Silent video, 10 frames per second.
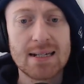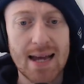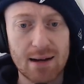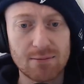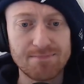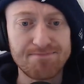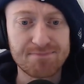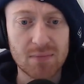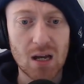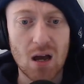Now,
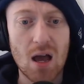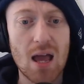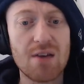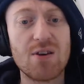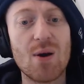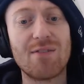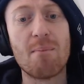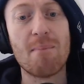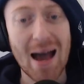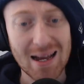if you have a
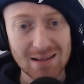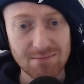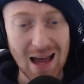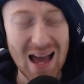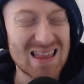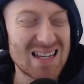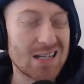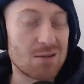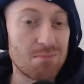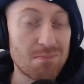Mac, and this
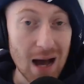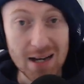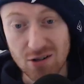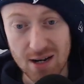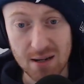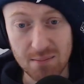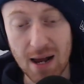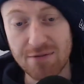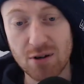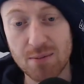is my trading
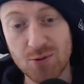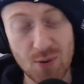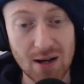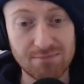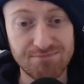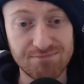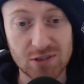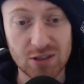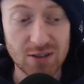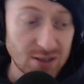platform as well.
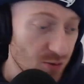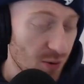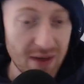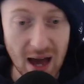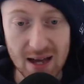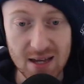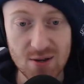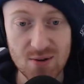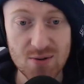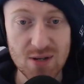So this is the one that I
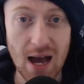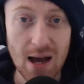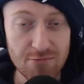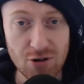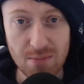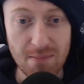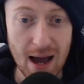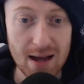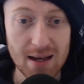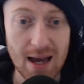use. I run a
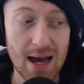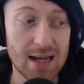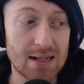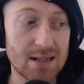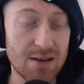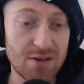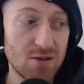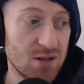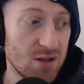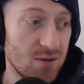Mac. And if
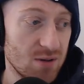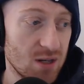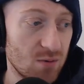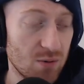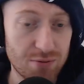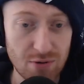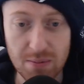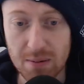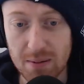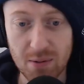you do, you will
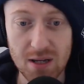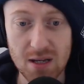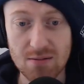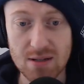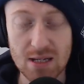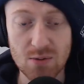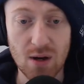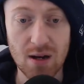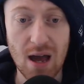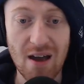probably want to use this one.